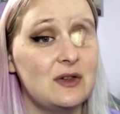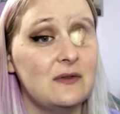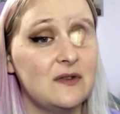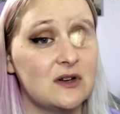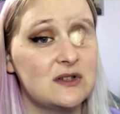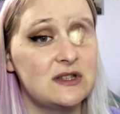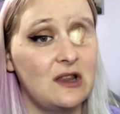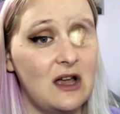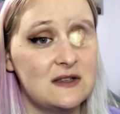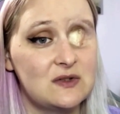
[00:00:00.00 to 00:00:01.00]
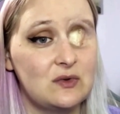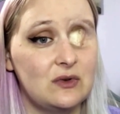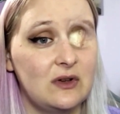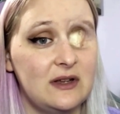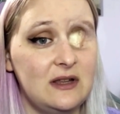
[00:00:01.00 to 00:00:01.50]
first law
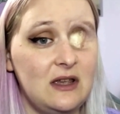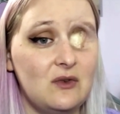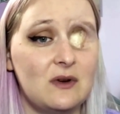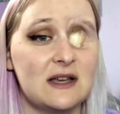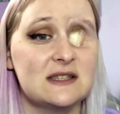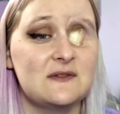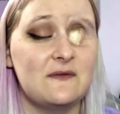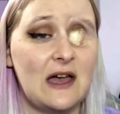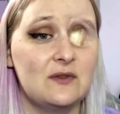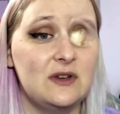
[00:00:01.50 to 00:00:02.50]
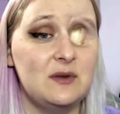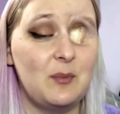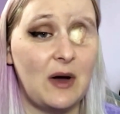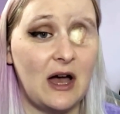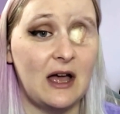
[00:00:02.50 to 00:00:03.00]
school in the U.S.
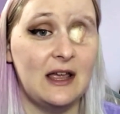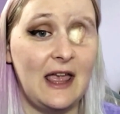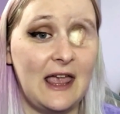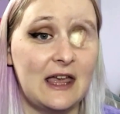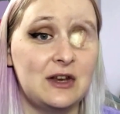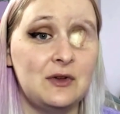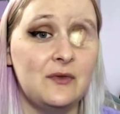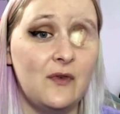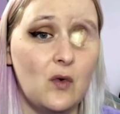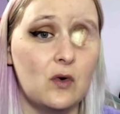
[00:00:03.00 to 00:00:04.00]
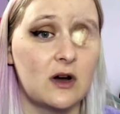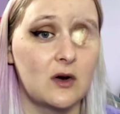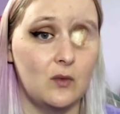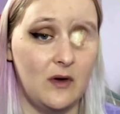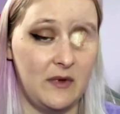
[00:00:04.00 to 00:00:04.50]
founded by and
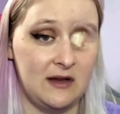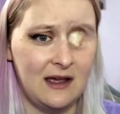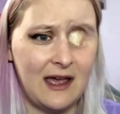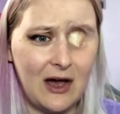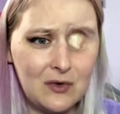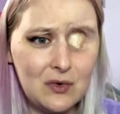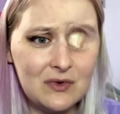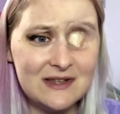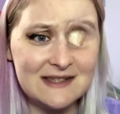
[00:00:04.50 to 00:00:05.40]
for women. How cool is